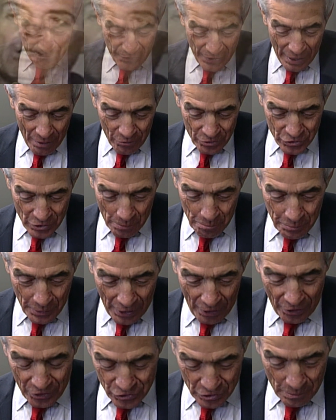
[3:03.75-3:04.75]
If I was
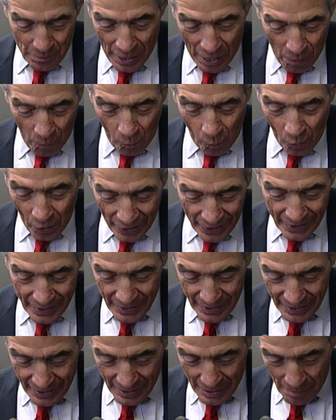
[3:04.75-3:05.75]
embarrassed about
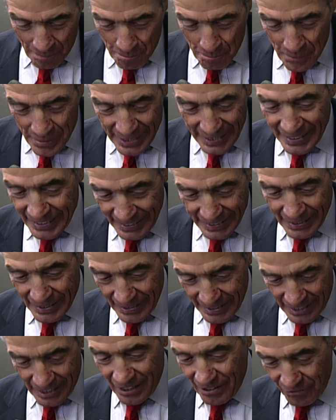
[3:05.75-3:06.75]
one media
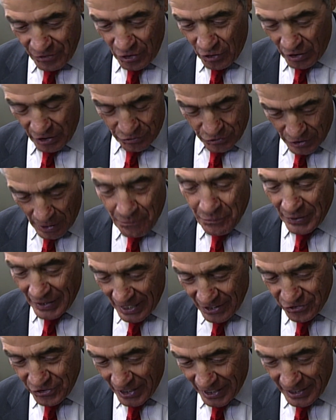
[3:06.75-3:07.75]
interview or something
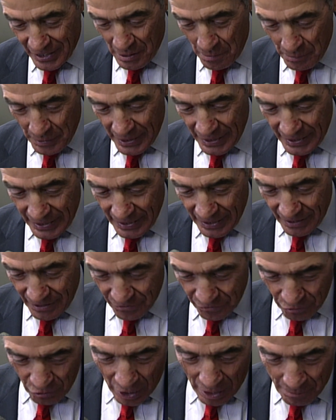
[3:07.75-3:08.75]
I said in the media
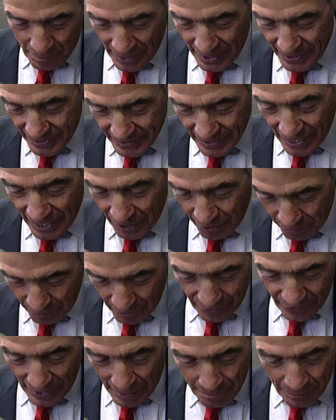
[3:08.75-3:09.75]
throughout my entire
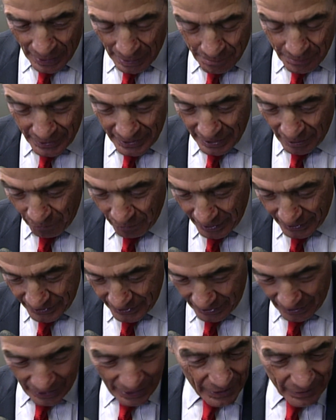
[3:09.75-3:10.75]
career, that might be it right
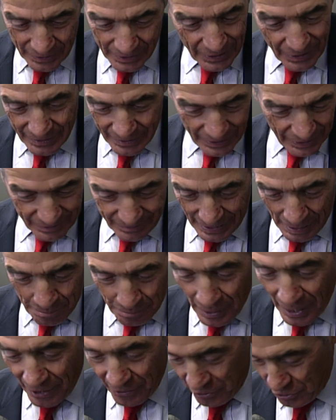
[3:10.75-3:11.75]
there. That
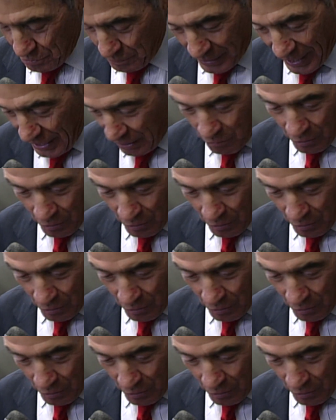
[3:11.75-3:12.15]
bothers me. I don't